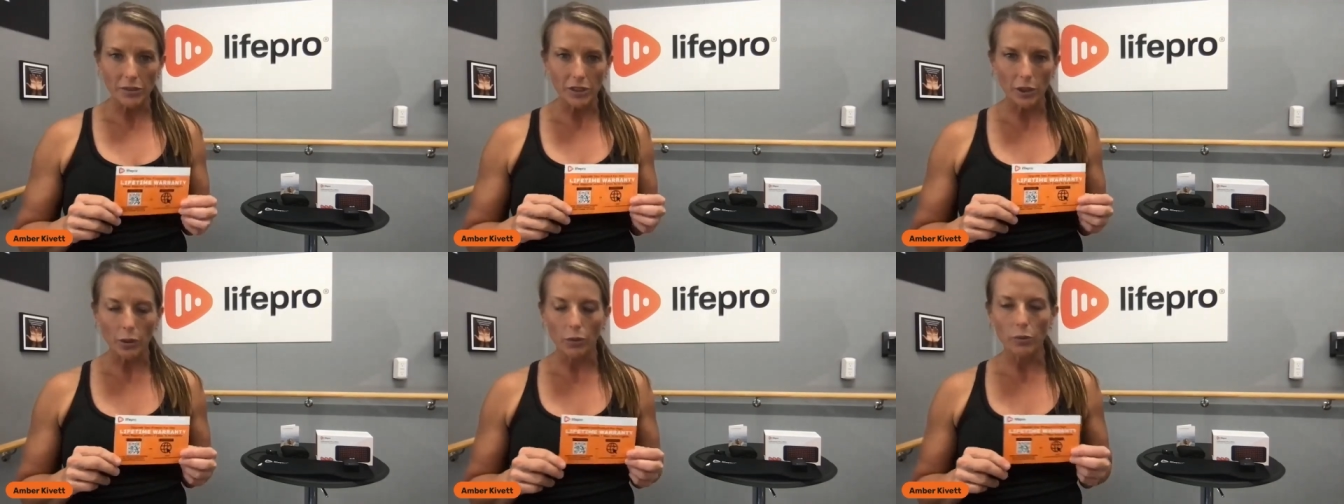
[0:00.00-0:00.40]

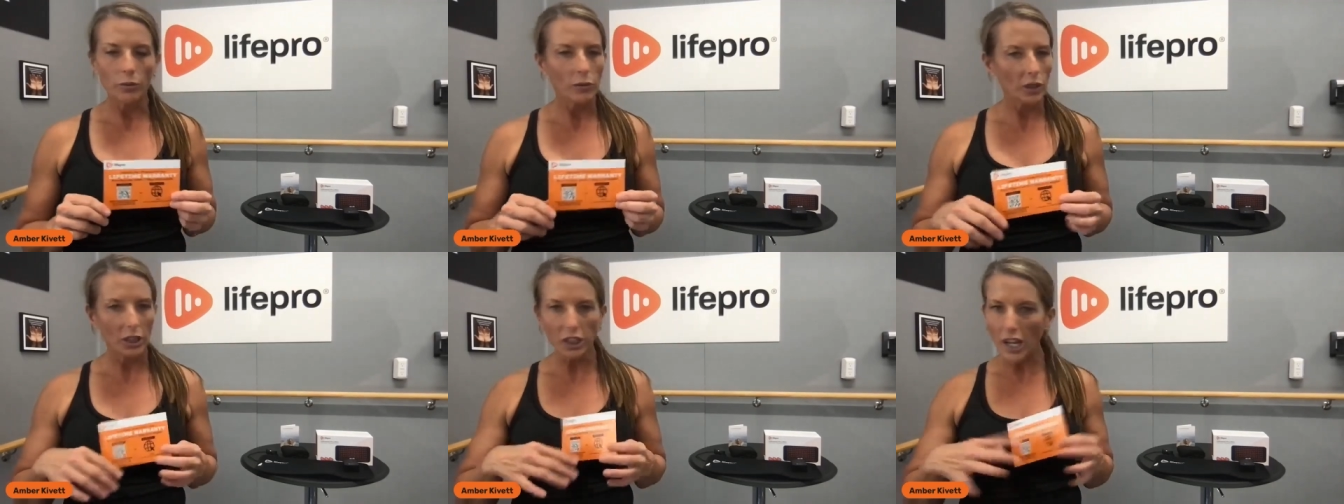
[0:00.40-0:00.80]
So
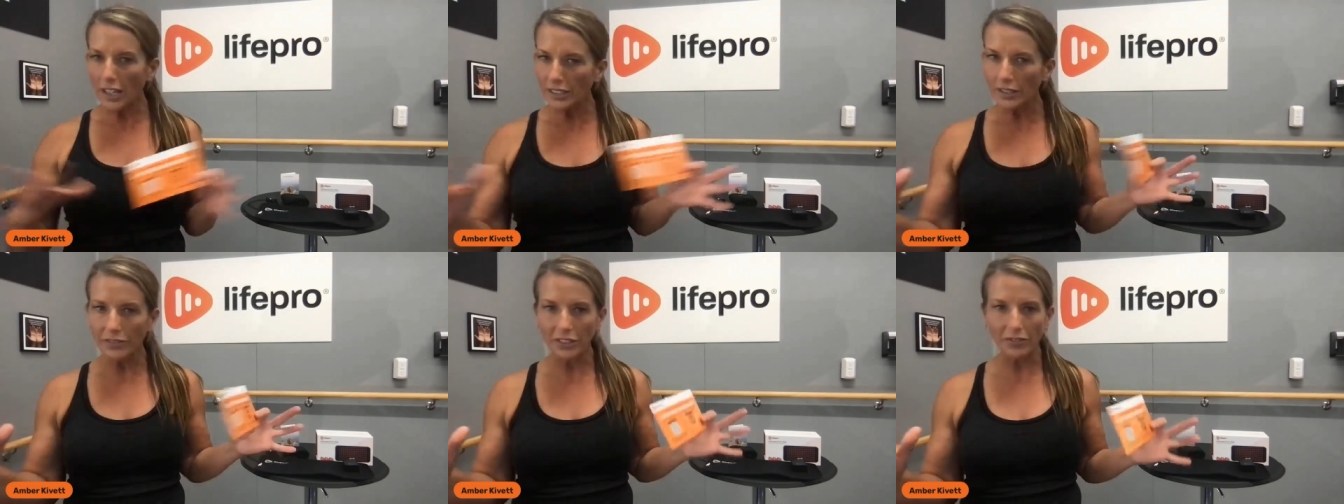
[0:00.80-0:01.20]

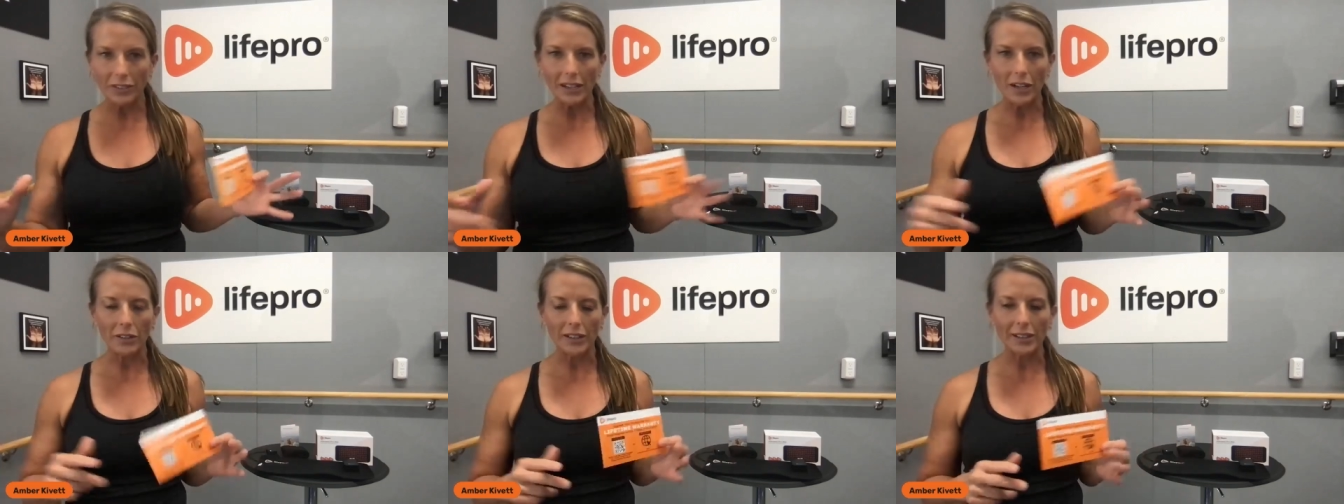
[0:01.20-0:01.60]
lots of different
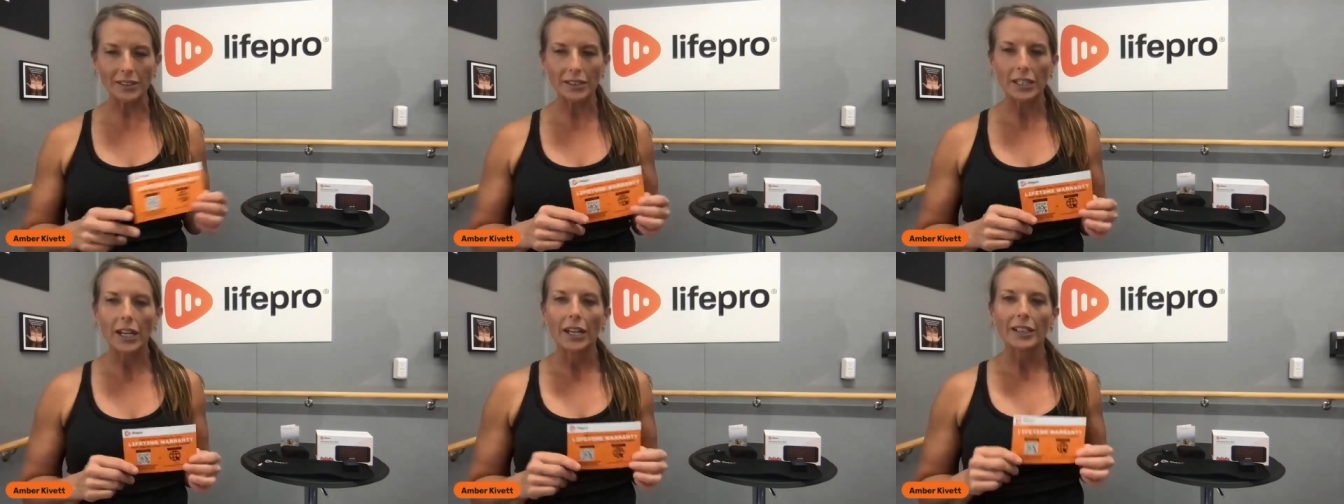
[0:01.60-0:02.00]

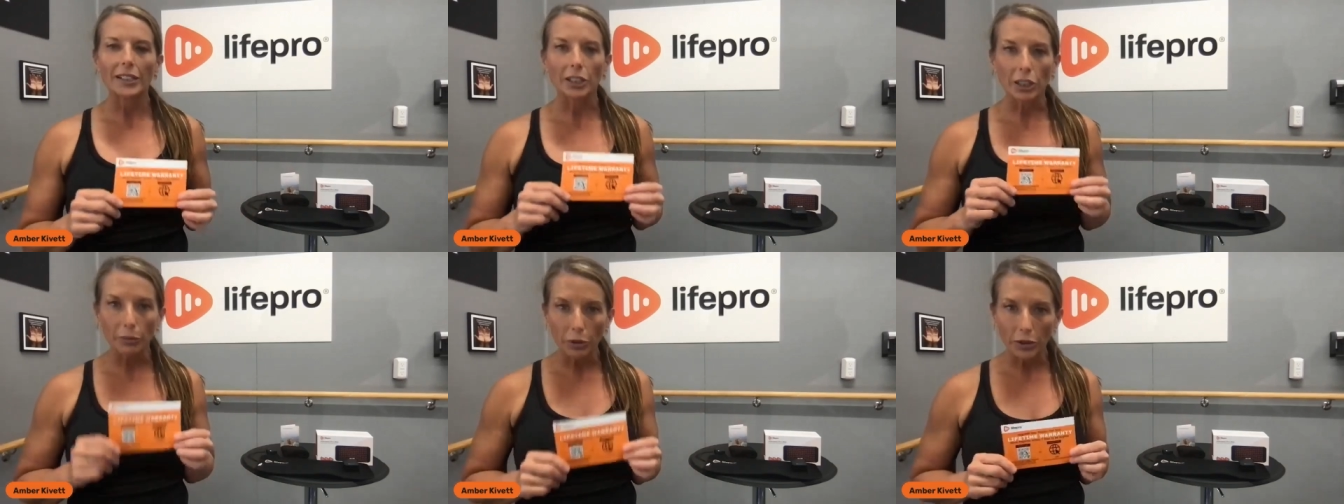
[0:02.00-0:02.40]
outlets to
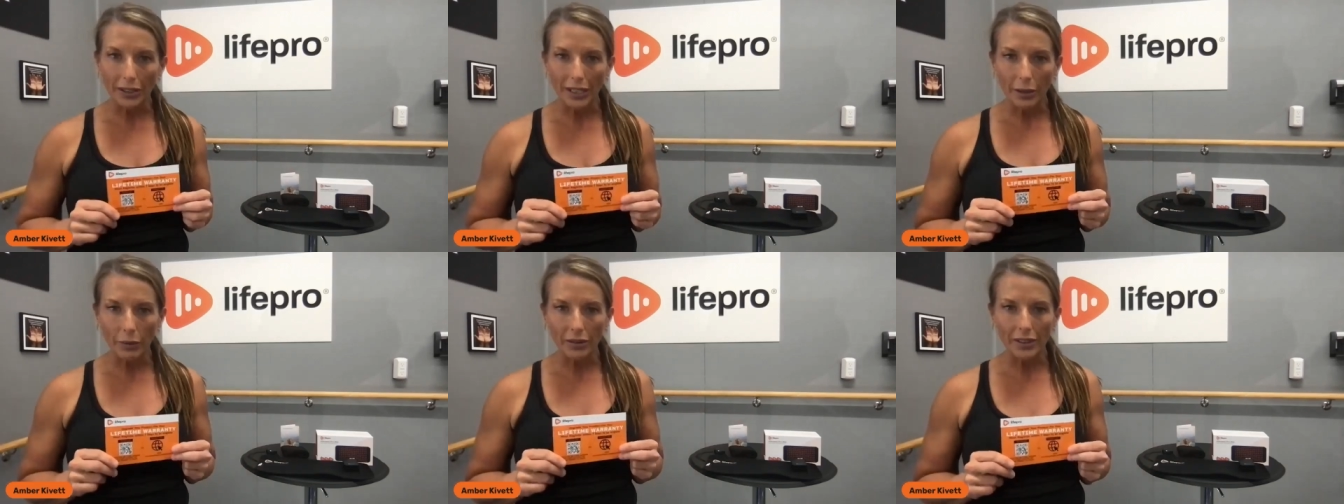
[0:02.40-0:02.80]

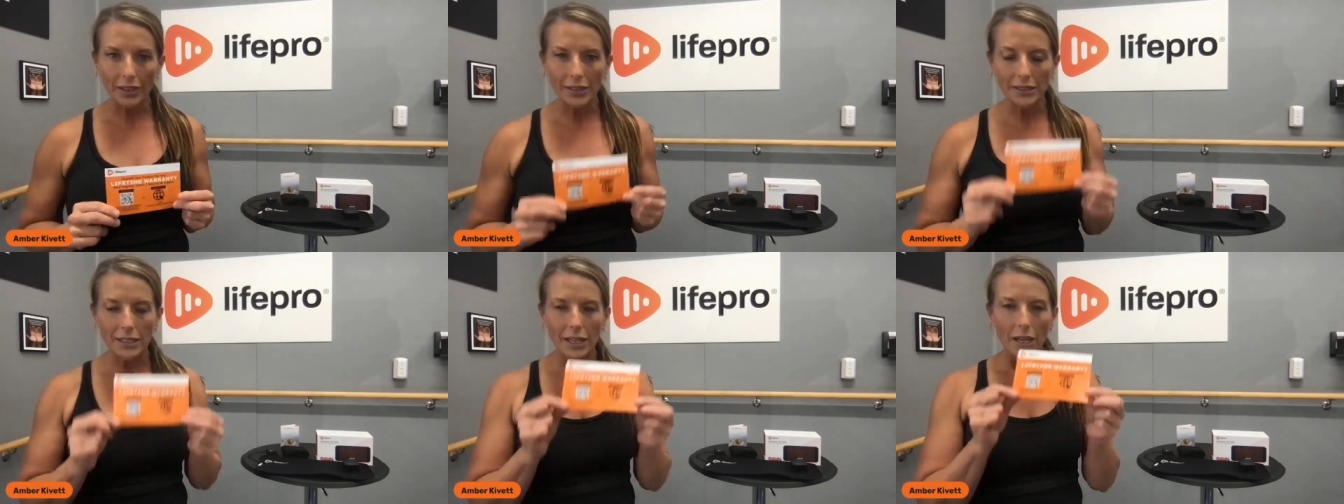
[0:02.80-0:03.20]
communicate with
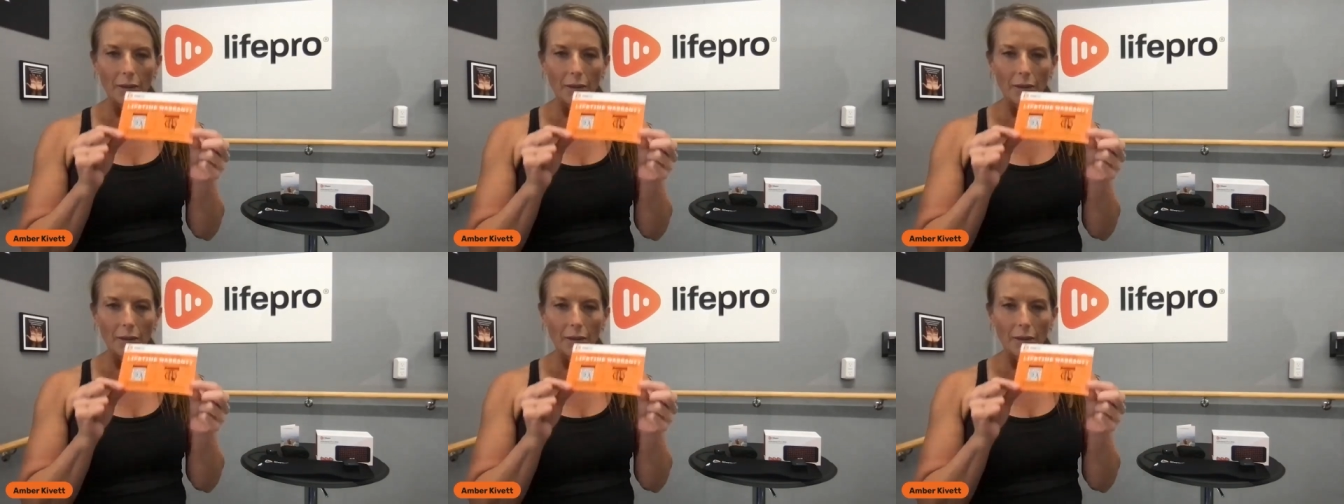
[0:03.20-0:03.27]
us,